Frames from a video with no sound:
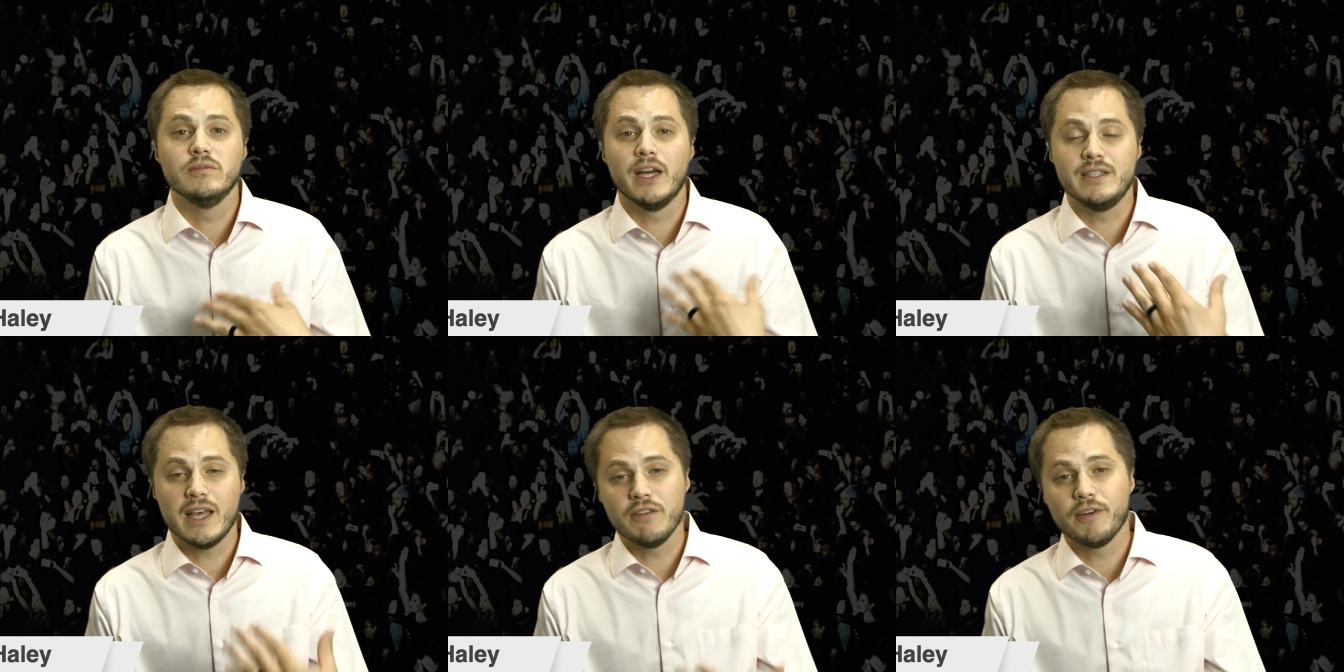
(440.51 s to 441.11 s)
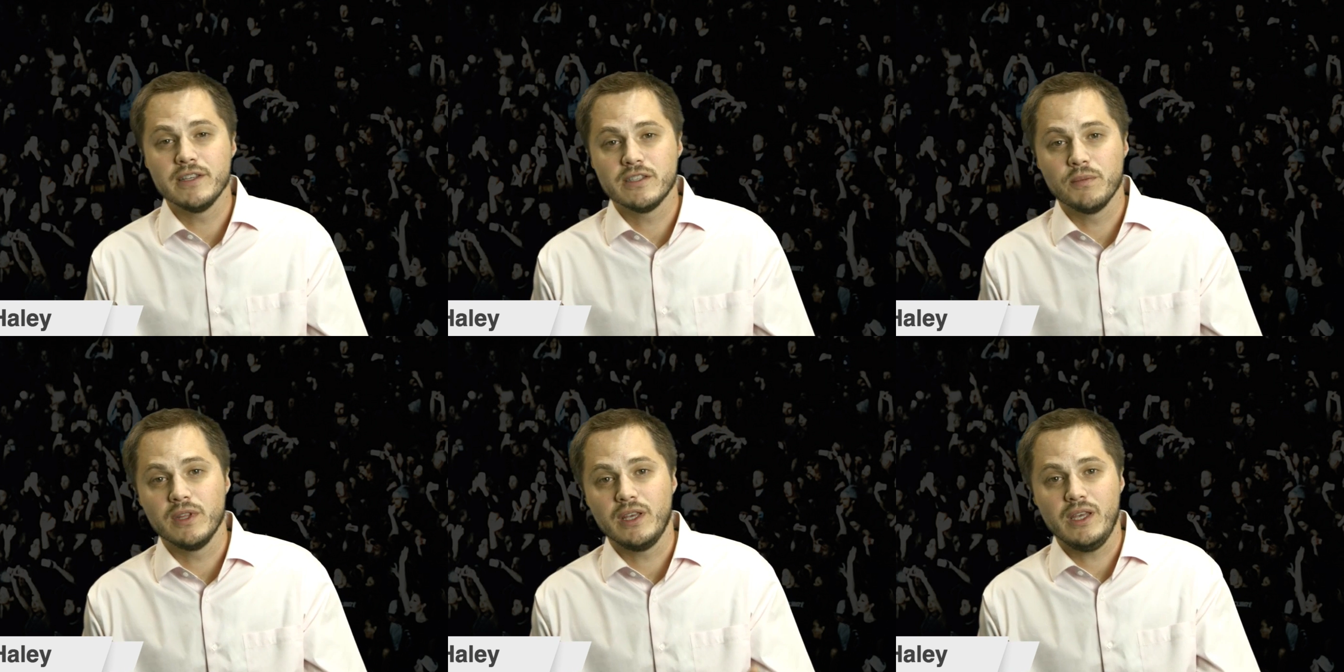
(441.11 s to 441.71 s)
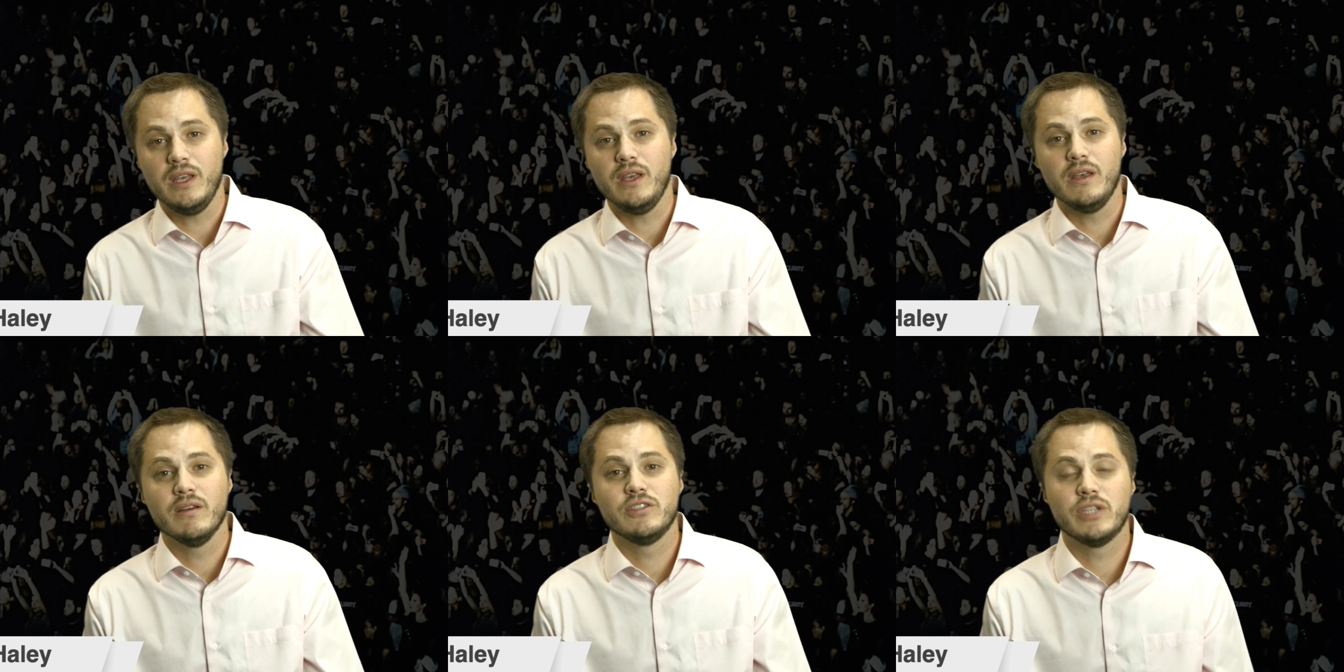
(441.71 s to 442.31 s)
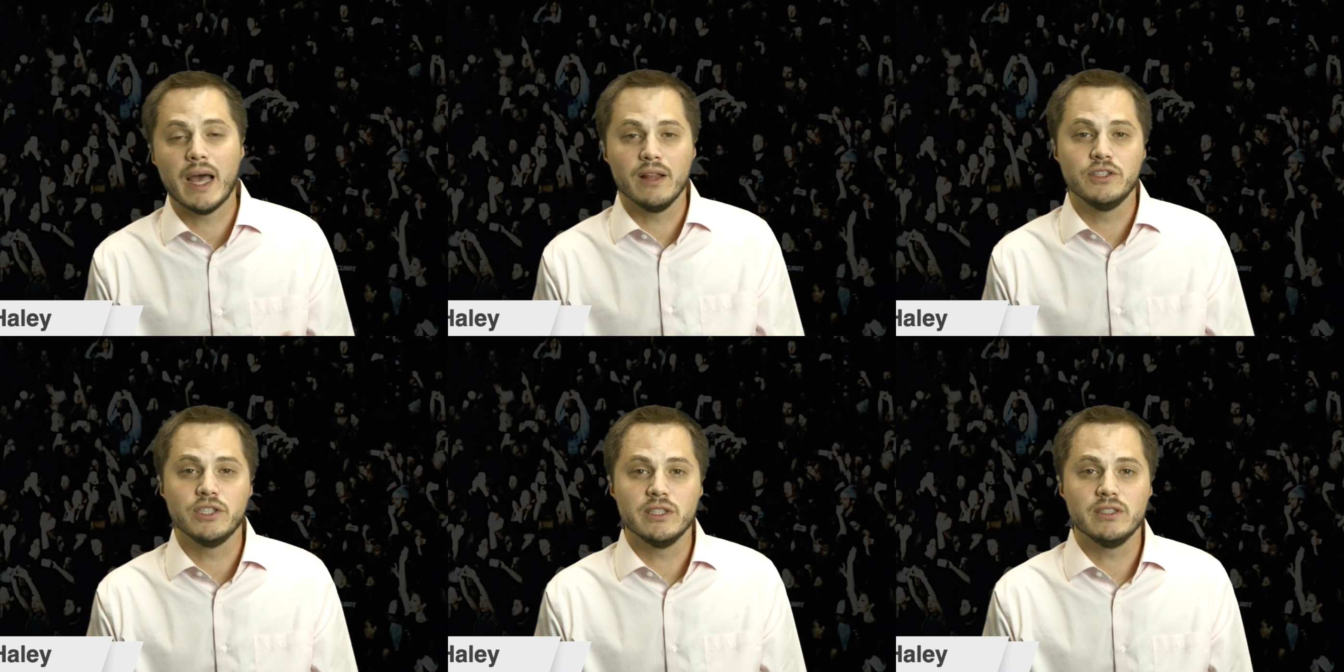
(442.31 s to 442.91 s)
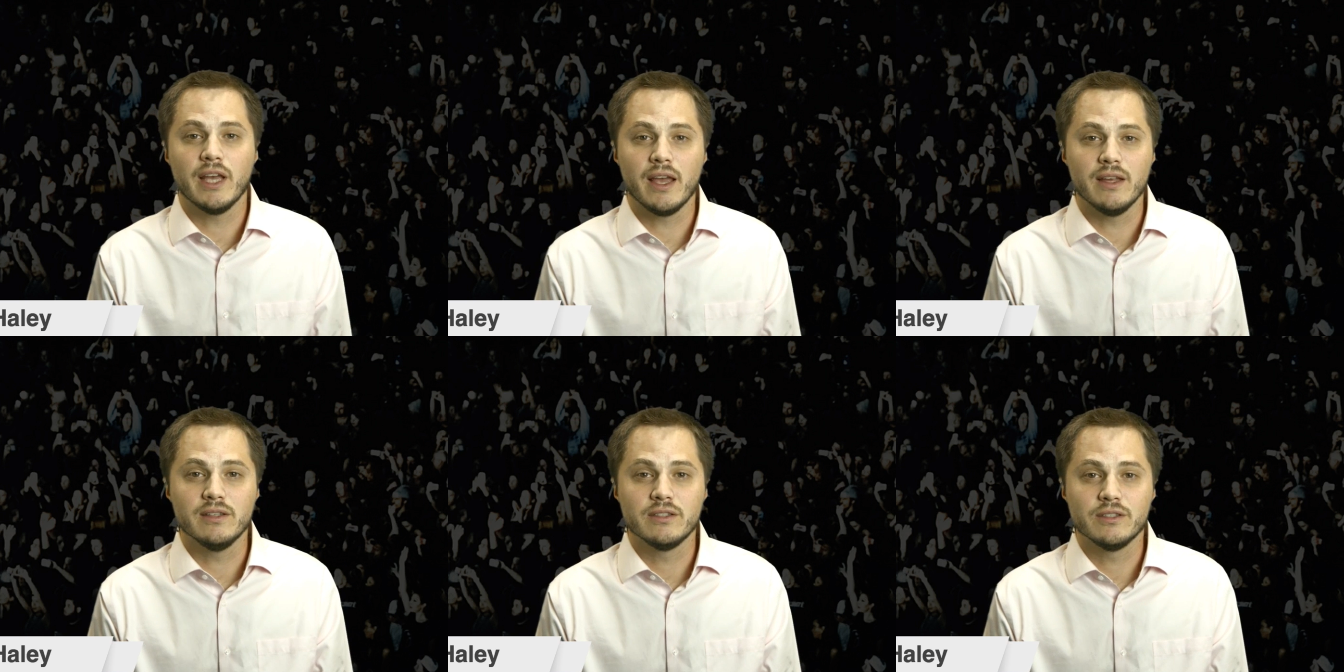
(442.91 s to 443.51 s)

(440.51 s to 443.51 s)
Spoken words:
identify some of the key challenges and